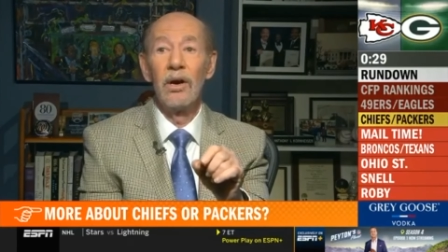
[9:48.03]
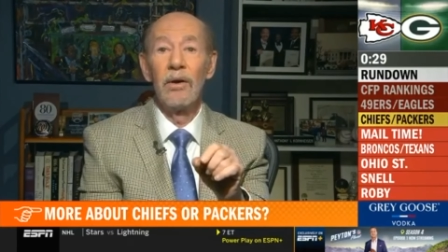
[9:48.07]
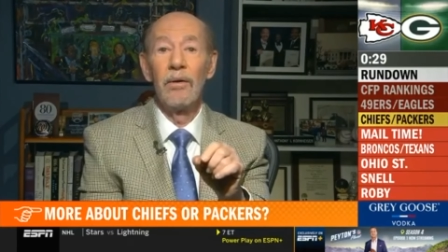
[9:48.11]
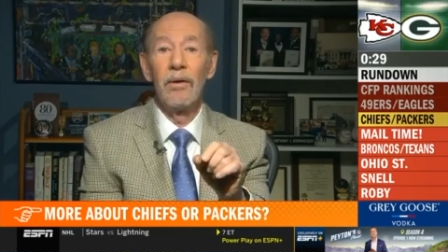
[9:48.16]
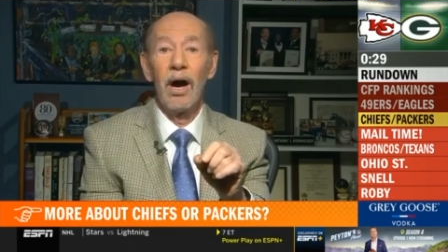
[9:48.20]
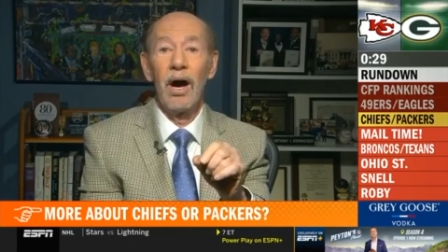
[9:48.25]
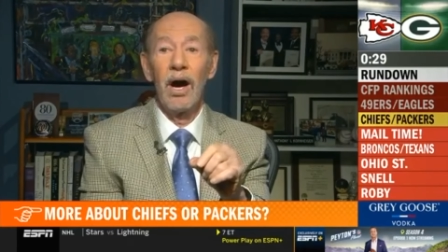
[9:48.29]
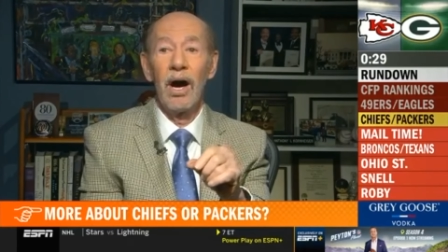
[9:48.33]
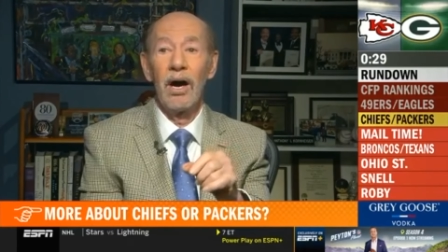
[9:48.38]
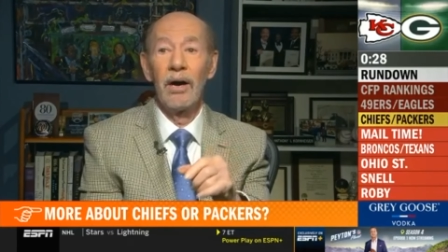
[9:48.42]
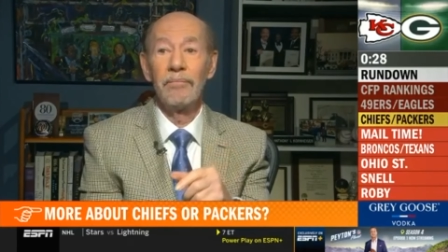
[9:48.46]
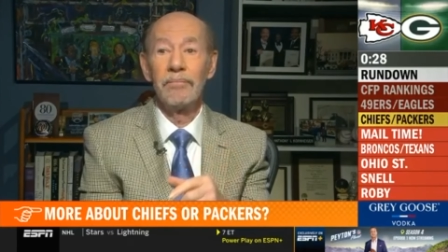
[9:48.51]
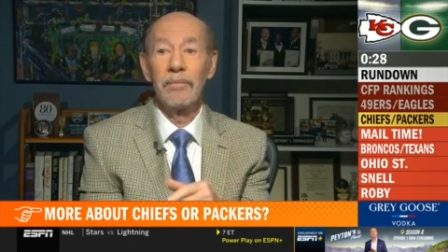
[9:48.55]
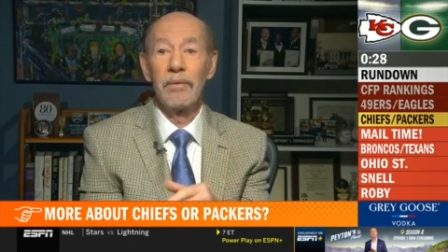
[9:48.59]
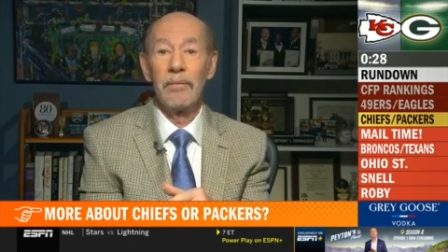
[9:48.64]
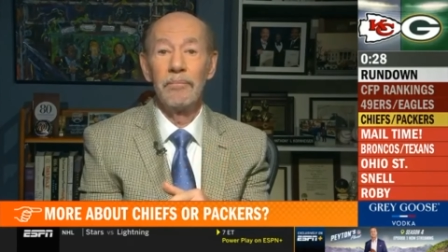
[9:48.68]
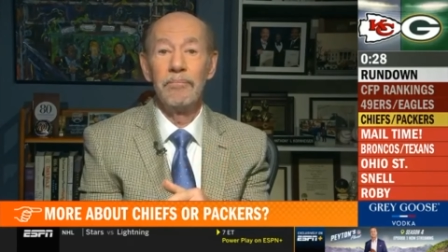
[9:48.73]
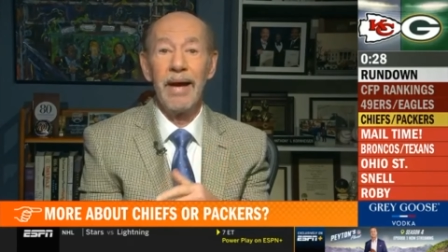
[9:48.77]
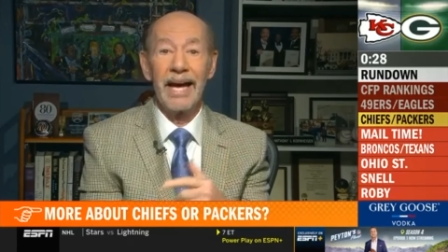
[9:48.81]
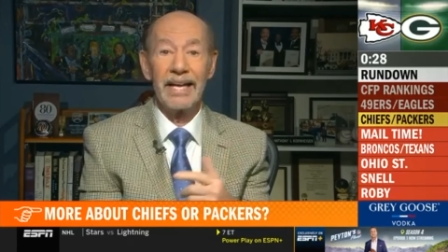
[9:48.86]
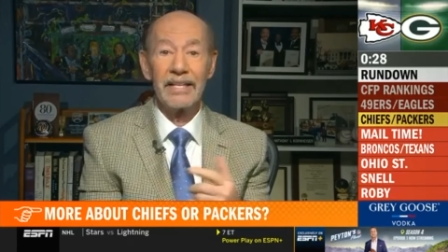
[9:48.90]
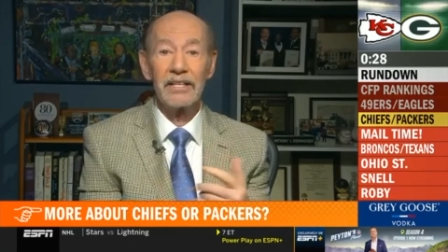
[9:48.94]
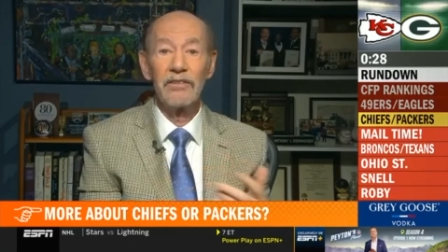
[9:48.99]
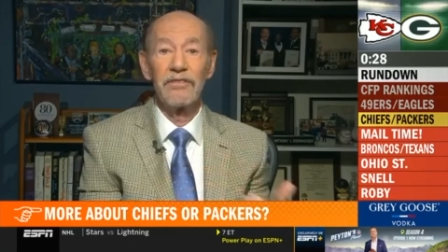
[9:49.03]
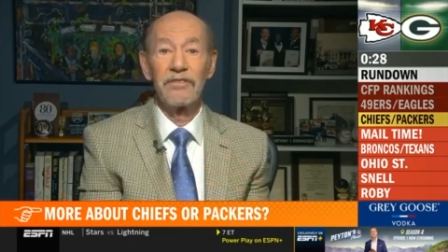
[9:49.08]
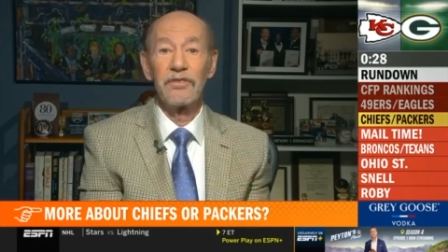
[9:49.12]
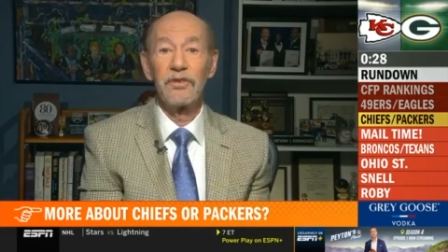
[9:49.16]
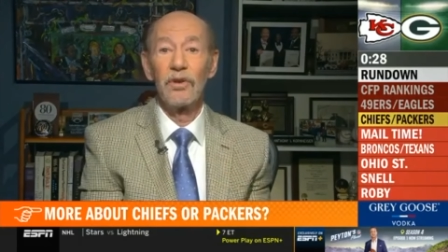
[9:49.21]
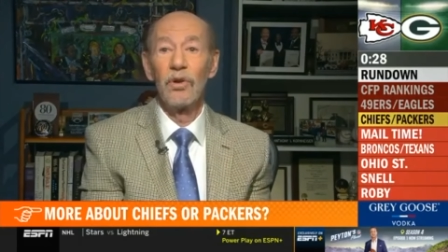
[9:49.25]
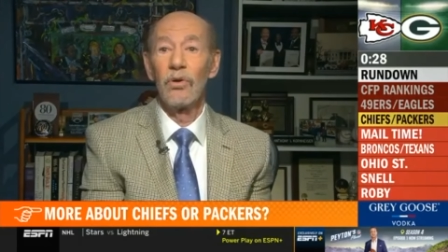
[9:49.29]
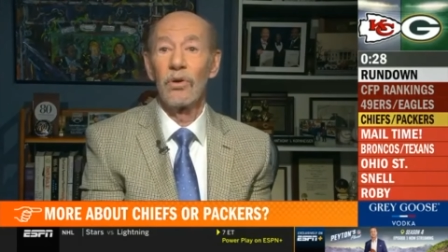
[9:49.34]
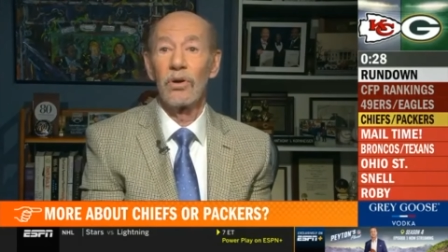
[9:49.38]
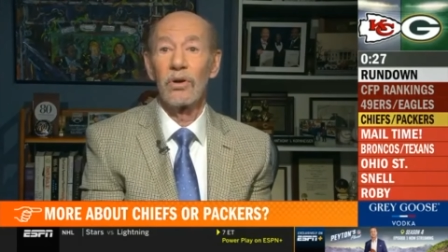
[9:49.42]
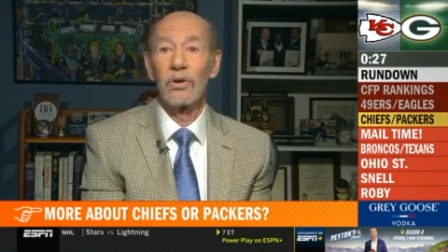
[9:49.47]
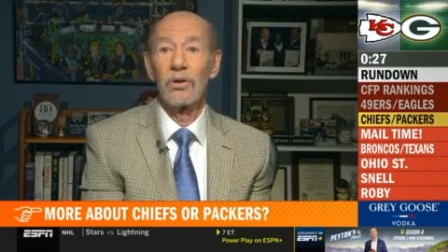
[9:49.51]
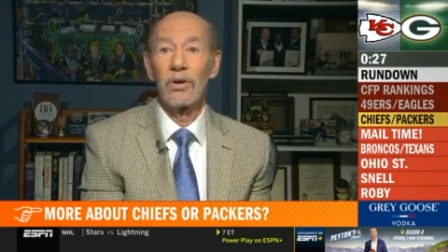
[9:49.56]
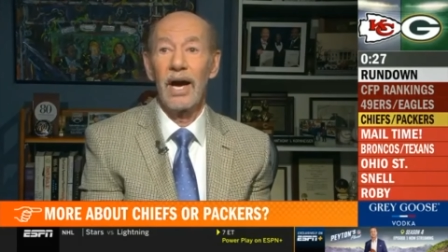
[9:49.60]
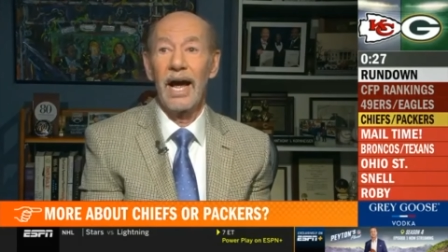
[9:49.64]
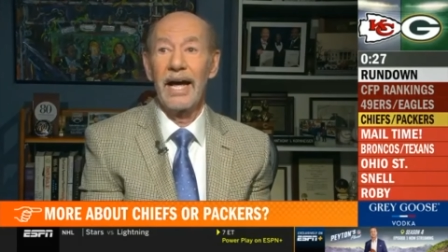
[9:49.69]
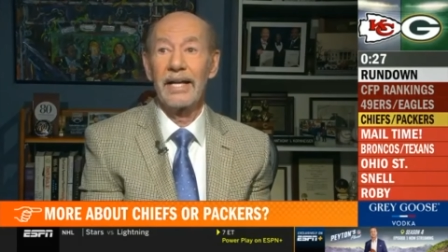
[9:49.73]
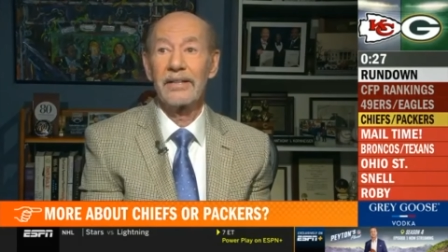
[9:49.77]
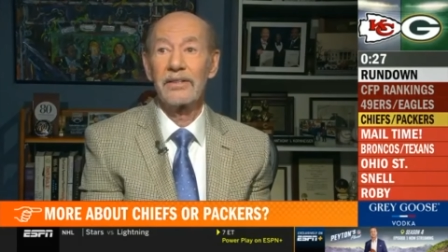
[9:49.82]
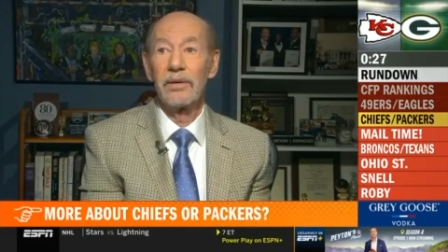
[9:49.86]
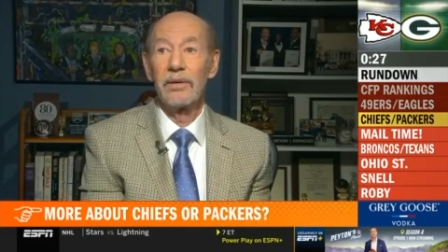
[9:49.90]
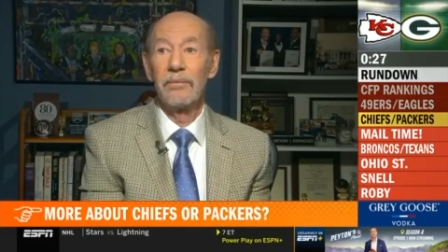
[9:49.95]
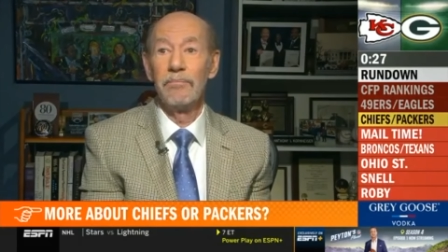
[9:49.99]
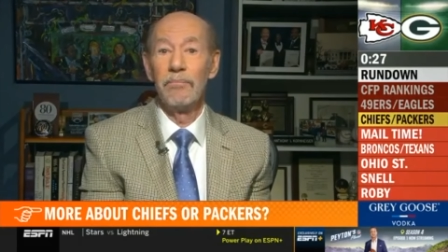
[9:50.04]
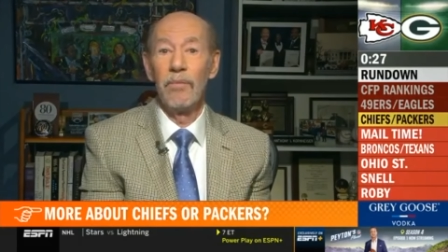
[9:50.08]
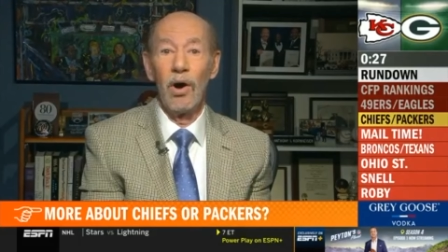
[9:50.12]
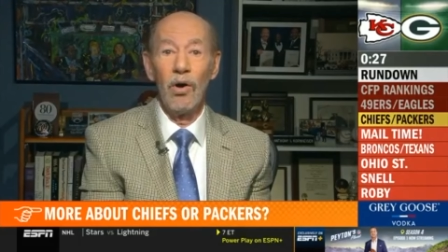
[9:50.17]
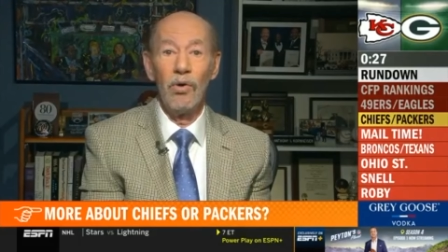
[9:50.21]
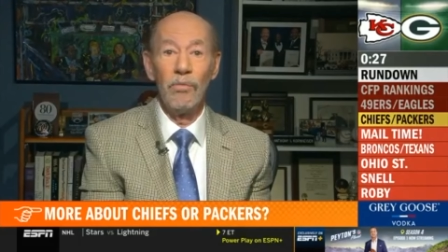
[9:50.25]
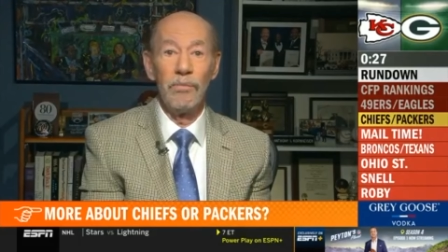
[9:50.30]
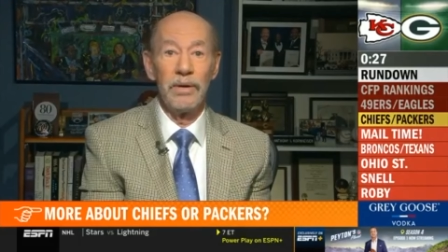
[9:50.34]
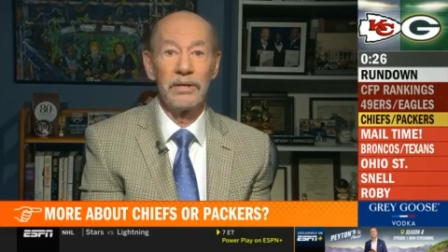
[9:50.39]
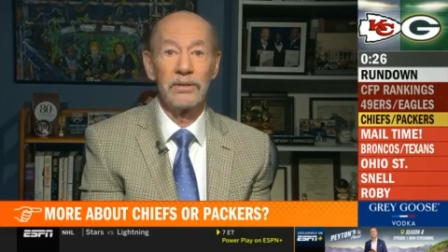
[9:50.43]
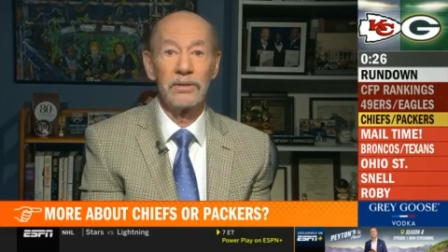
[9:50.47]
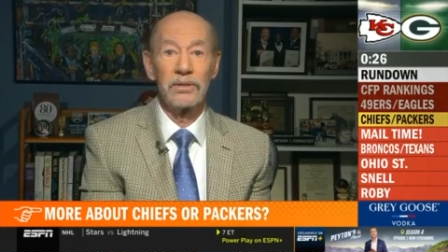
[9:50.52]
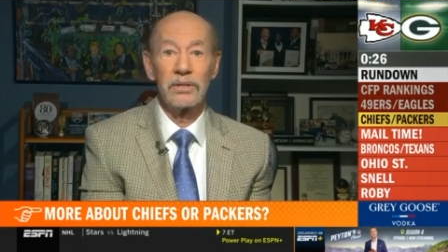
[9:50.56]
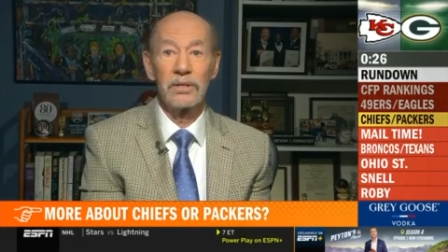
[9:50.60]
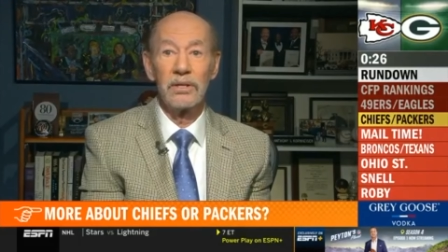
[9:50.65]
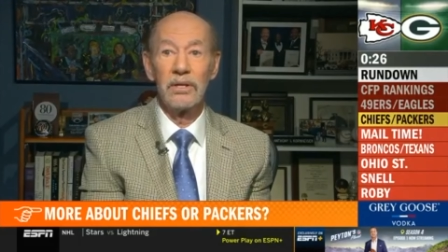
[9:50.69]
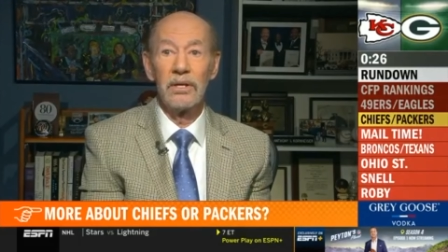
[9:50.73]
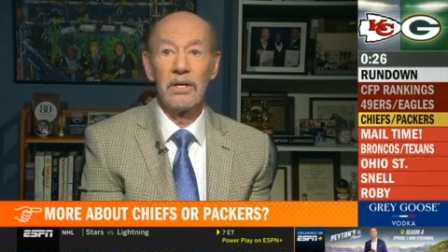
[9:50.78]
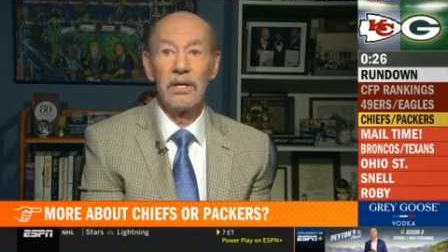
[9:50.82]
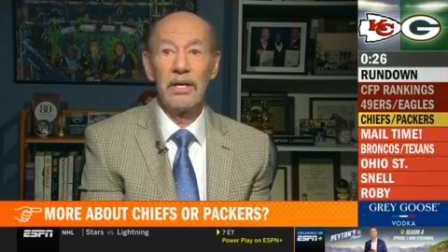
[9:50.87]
Um, Matt LaFleur at the moment